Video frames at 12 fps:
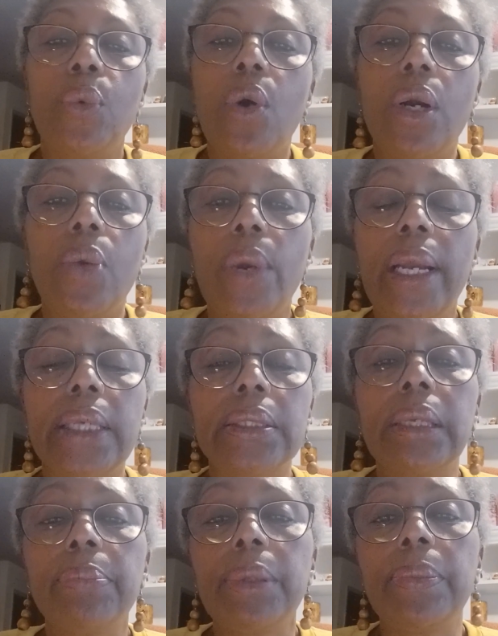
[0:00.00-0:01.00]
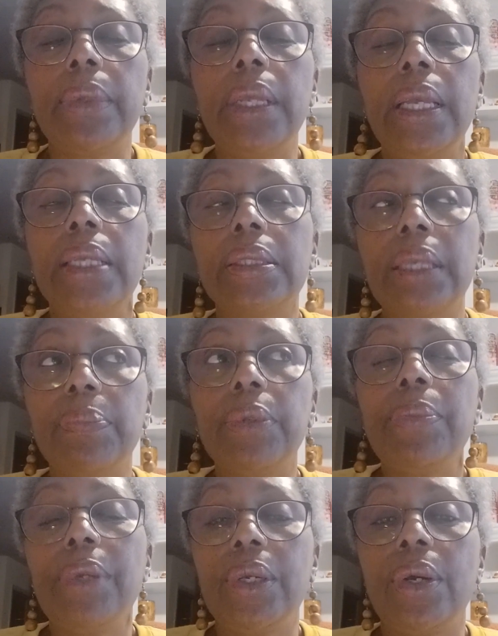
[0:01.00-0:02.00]
to walk away because simply,
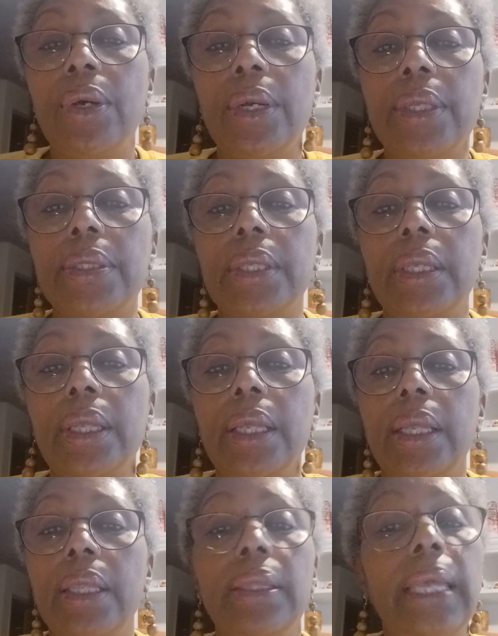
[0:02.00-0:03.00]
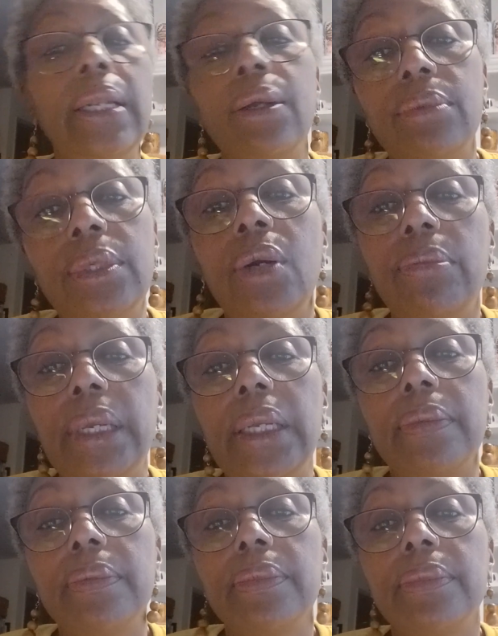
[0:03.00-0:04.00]
simply because they don't know me.